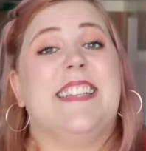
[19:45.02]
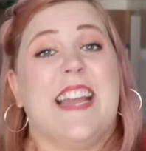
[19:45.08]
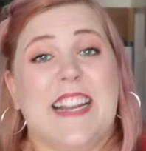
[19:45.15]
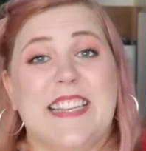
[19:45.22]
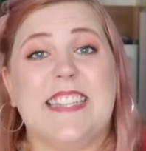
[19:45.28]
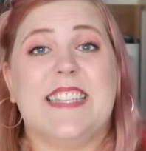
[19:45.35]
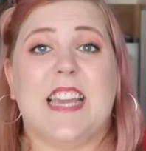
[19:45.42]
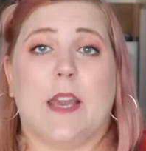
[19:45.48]

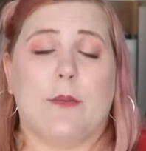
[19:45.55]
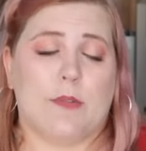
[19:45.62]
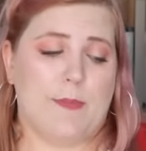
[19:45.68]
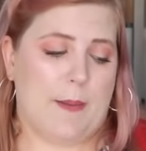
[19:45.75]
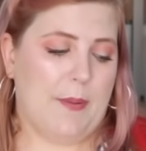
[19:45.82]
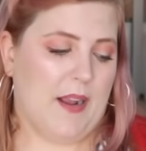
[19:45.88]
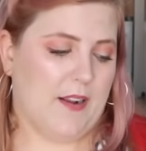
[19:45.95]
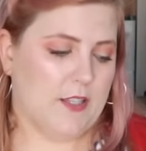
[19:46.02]
Dana's staying with
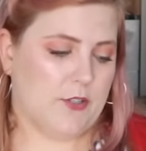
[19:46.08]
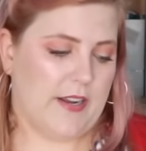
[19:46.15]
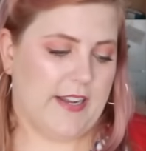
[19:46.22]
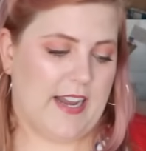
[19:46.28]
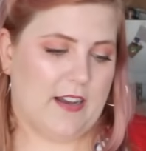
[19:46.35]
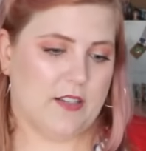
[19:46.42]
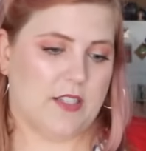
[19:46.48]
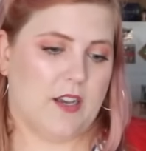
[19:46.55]
my parents right
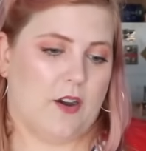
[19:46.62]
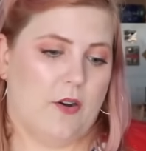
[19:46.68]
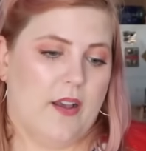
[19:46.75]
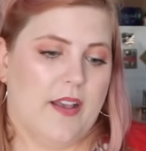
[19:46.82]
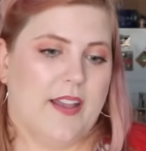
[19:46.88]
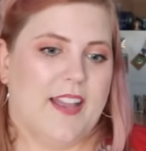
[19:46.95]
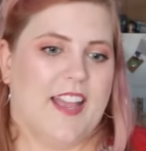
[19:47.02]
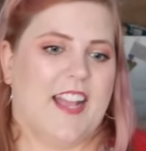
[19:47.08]
now. So
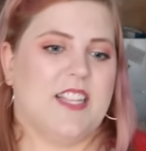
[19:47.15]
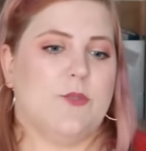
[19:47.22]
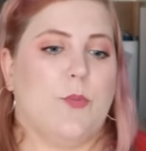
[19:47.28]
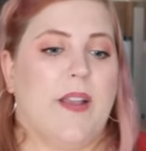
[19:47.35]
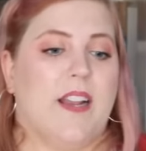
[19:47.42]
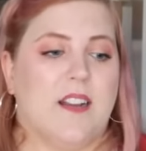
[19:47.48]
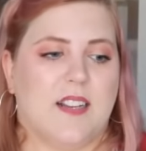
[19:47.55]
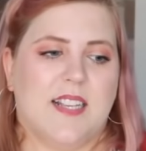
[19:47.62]
it's
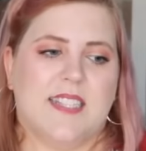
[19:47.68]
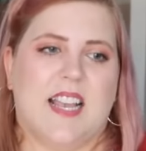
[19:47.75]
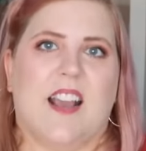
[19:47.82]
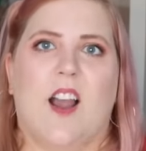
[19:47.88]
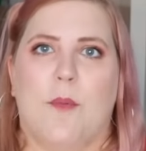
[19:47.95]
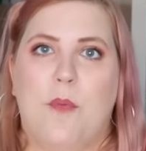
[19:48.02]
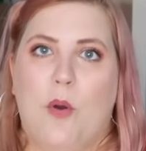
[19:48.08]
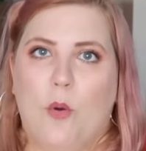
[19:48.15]
weird because I
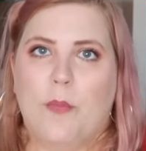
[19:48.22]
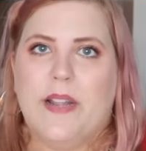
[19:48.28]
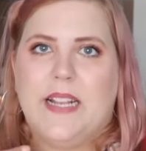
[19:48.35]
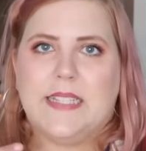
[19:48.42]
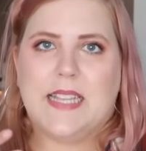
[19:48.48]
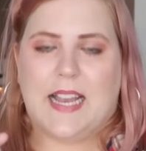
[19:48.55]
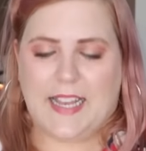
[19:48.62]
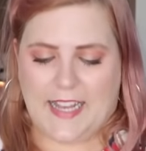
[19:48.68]
come home and
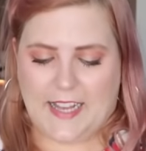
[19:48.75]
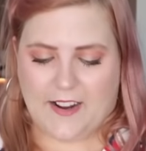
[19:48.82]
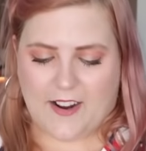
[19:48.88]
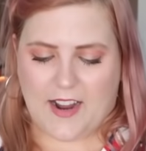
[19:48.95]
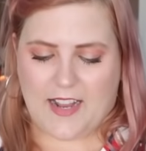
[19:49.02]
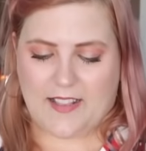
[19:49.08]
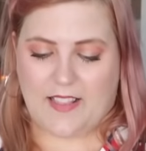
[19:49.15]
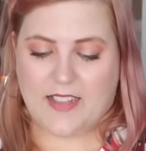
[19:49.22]
he's not
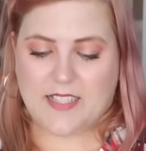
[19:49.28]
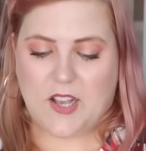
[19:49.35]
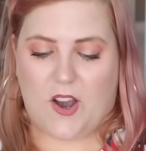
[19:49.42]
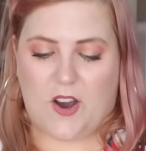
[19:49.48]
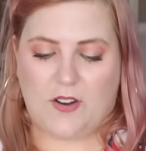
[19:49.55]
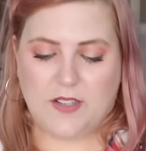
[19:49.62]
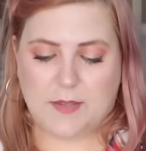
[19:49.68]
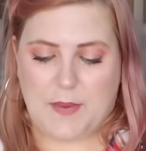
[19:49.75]
here, and this
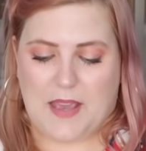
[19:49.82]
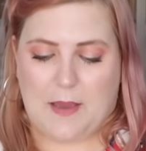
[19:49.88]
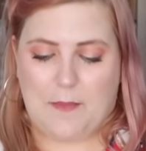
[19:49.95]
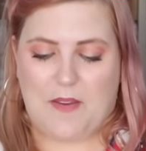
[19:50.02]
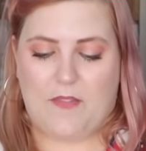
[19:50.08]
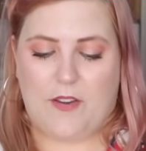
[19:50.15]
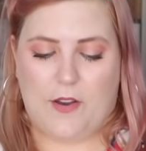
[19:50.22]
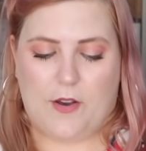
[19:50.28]
haul is making
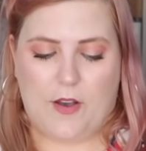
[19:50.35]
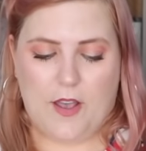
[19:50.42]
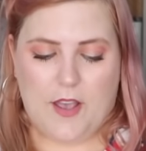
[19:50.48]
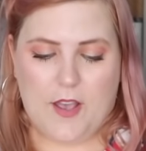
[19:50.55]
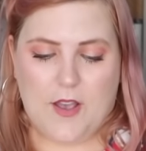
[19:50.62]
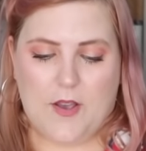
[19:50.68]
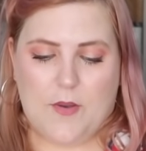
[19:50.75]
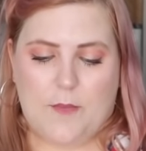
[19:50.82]
me feel
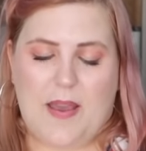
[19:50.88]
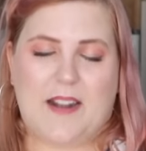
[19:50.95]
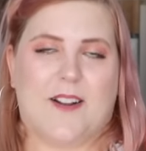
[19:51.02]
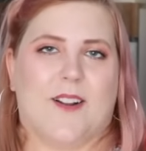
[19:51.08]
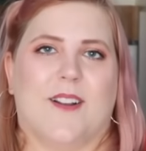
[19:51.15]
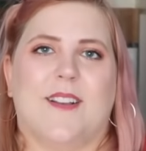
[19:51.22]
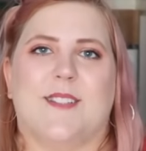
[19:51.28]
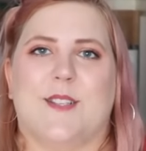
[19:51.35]

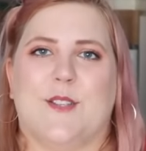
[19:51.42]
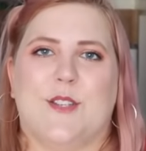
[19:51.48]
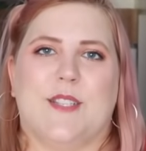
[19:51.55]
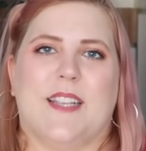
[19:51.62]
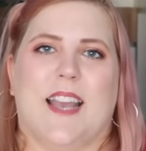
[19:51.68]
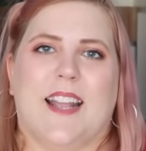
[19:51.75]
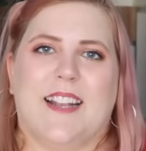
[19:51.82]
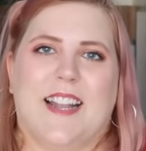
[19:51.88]
better, because it's
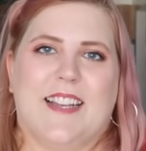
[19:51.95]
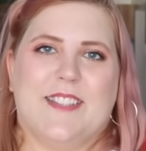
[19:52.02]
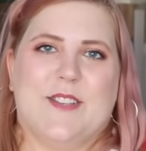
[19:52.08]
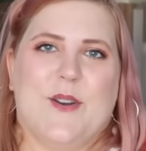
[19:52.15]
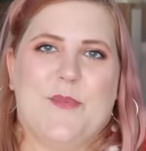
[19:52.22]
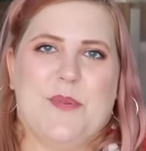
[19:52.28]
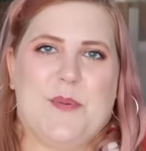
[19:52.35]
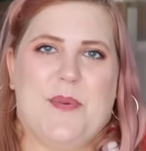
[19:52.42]
just like nice
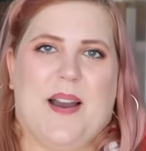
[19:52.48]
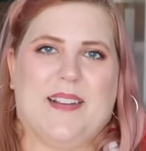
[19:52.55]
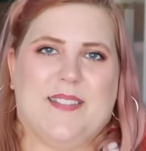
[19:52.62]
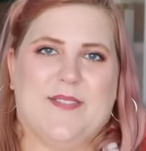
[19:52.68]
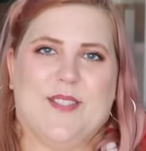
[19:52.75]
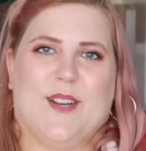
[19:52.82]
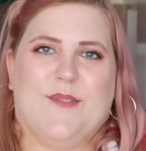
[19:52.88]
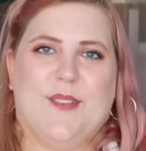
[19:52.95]
to open a box
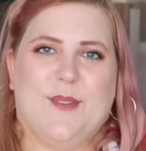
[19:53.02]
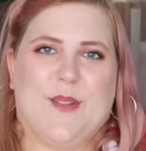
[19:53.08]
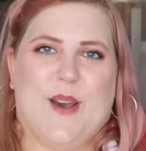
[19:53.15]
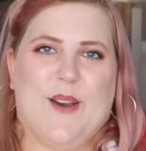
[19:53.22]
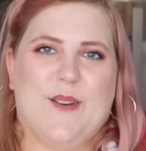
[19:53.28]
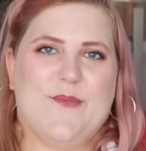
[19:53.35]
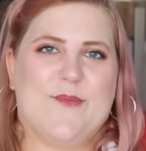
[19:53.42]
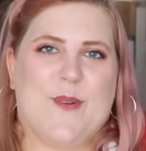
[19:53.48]
of stuff you
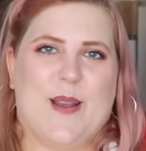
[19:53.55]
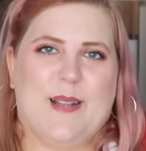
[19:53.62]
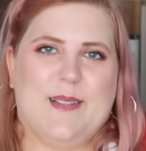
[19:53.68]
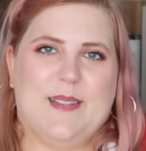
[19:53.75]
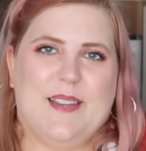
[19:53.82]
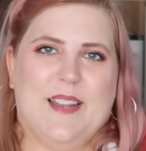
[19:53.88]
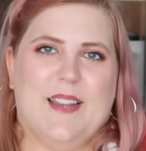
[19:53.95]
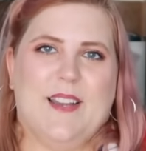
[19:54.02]
love
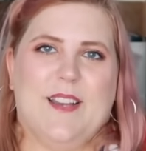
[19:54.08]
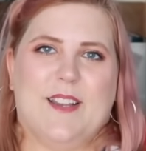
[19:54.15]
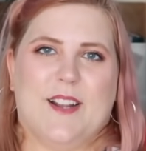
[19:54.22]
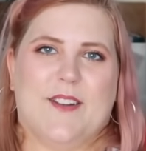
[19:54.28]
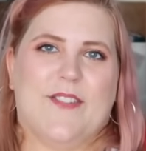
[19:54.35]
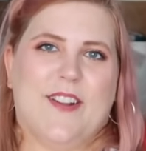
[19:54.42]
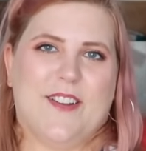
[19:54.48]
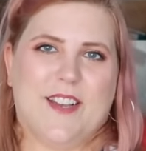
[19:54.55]
when
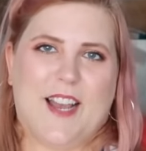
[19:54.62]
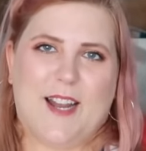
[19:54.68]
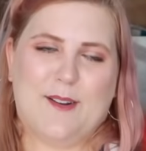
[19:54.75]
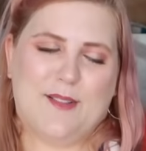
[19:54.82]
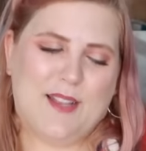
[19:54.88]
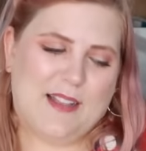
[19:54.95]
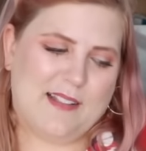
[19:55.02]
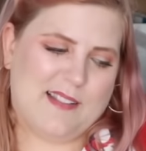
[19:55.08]
you're feeling kind
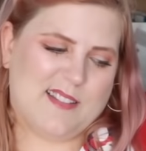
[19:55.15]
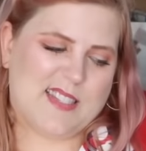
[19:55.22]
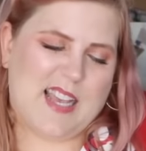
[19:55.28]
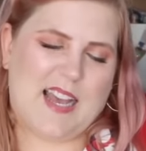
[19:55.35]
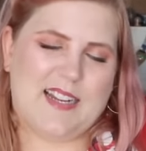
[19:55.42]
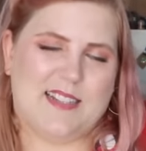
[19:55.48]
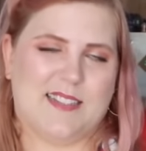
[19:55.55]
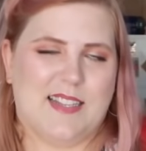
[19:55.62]
of like a little
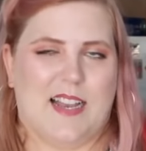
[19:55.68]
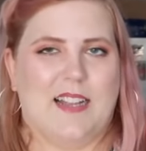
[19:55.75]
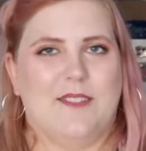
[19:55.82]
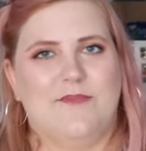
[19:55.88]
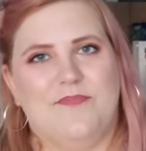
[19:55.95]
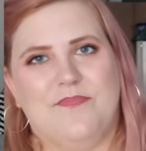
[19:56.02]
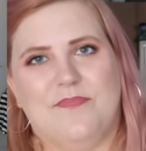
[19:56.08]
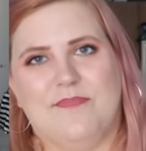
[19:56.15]
sad
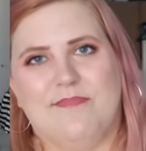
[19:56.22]
inside.